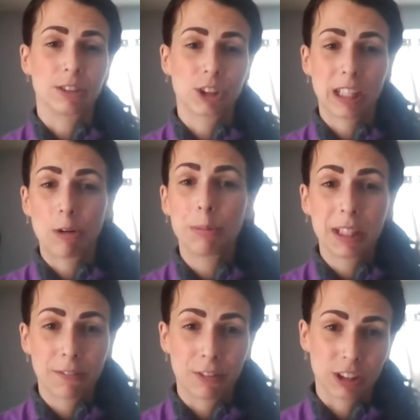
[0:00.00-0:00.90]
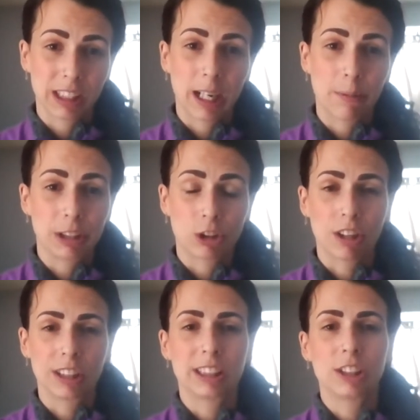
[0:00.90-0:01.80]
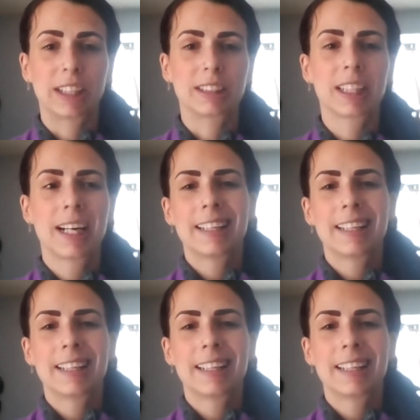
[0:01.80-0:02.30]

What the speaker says: So that would be the first thing I would strongly suggest.